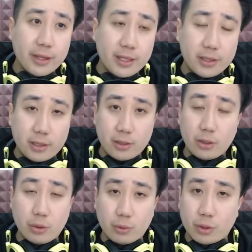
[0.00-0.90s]
it
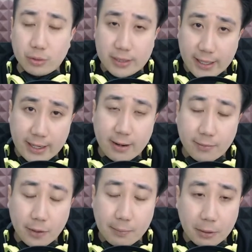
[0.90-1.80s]
to take care
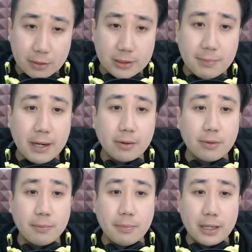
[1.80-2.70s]
of your opponent's battle
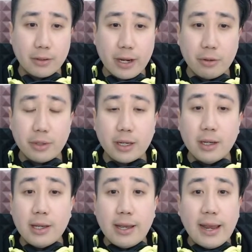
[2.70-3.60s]
area.
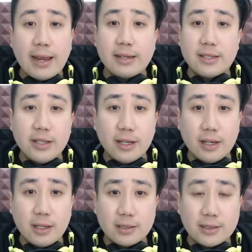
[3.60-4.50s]
And
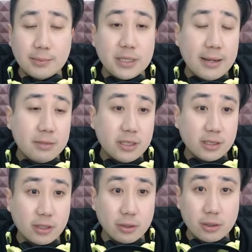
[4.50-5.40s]
sometimes
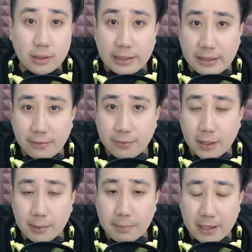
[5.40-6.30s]
it's good to leave
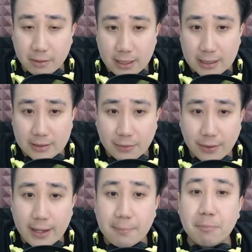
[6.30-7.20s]
battle cards for
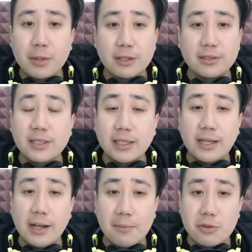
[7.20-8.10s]
them because it
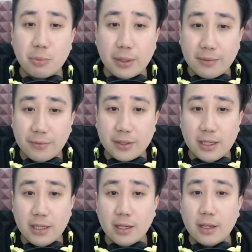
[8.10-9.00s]
helps with
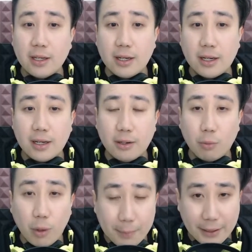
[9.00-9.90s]
the
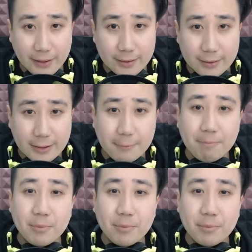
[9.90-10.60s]
warping. Yep.